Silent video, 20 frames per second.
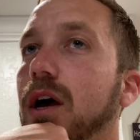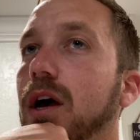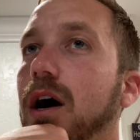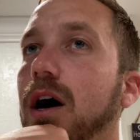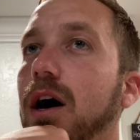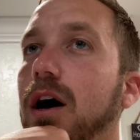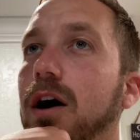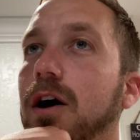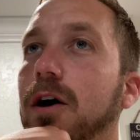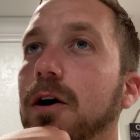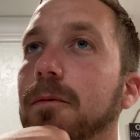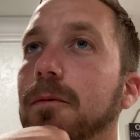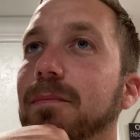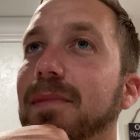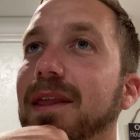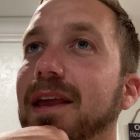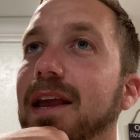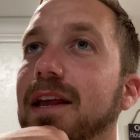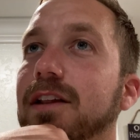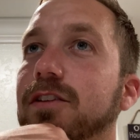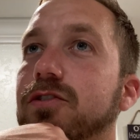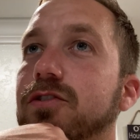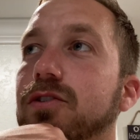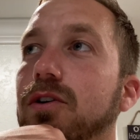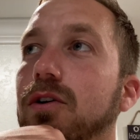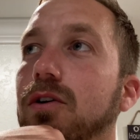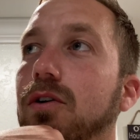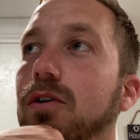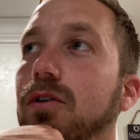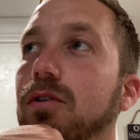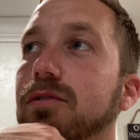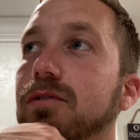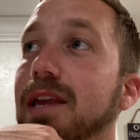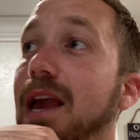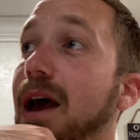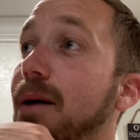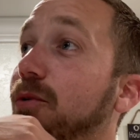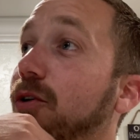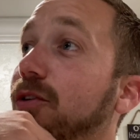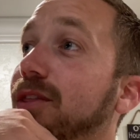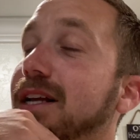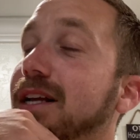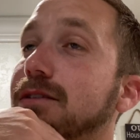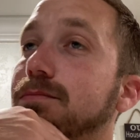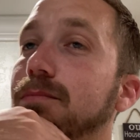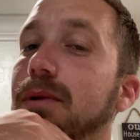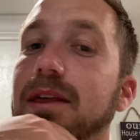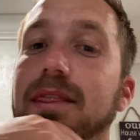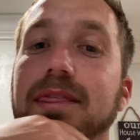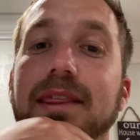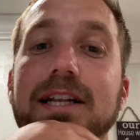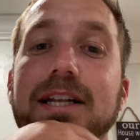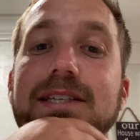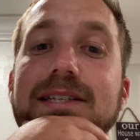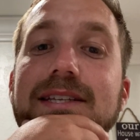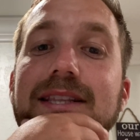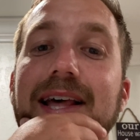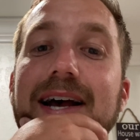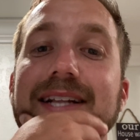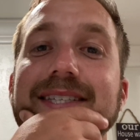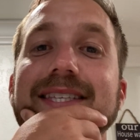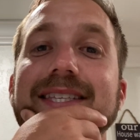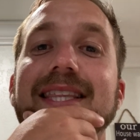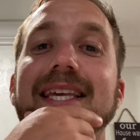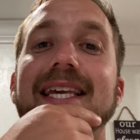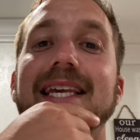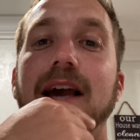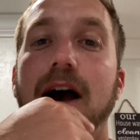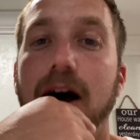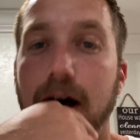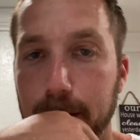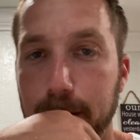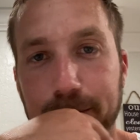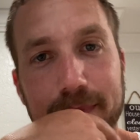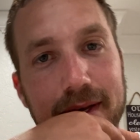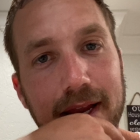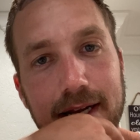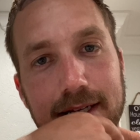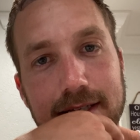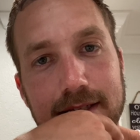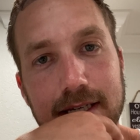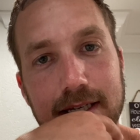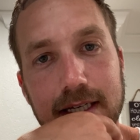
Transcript: And so, yeah, bro, that's the update